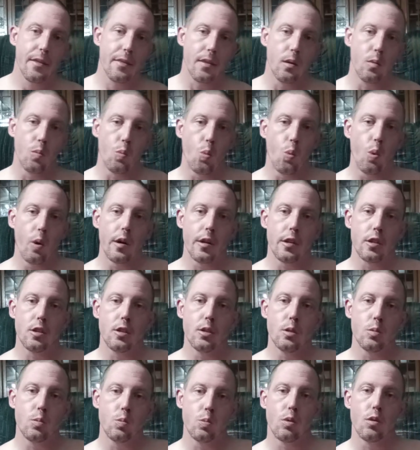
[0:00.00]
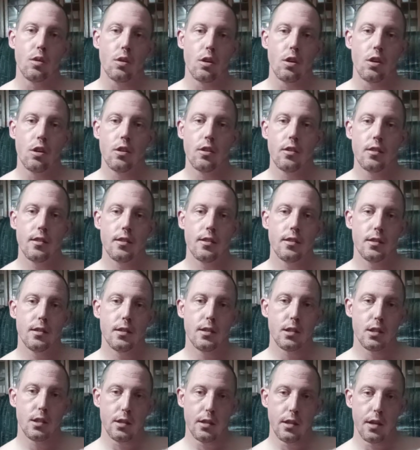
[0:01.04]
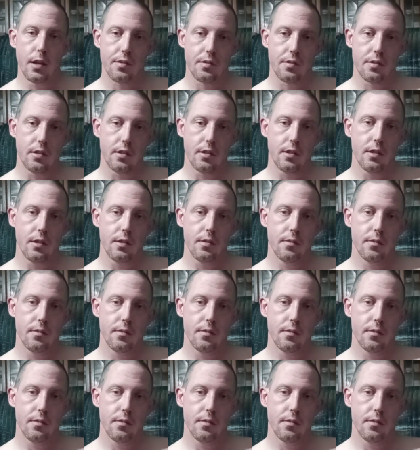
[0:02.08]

than what you were yesterday.